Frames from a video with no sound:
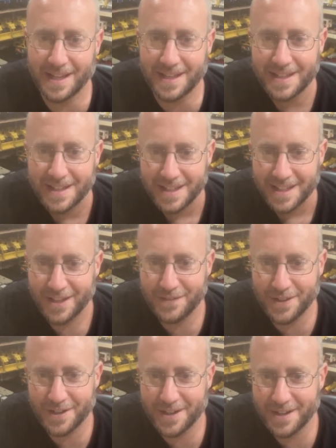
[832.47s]
if
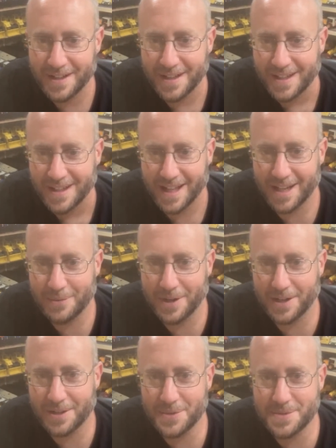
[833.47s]
you're anywhere
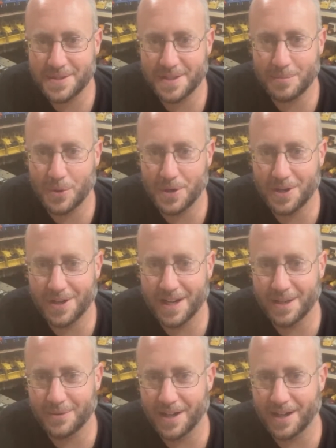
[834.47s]
close to the border
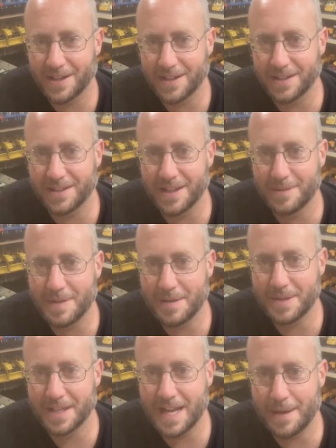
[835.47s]
anywhere, that may
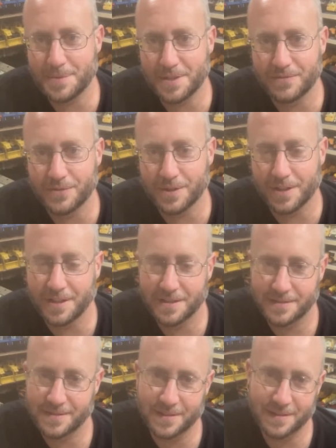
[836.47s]
be an option for you.
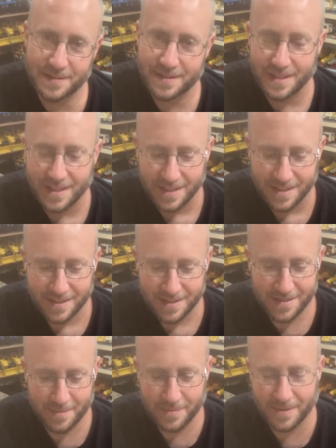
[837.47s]
So
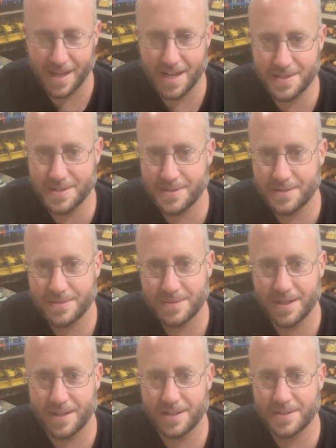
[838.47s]
some of the guys
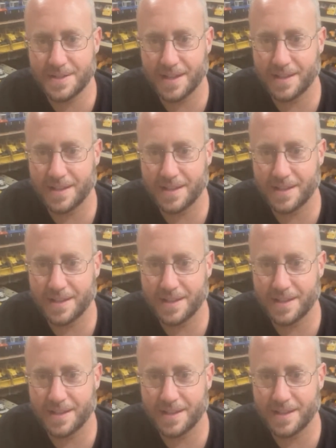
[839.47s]
say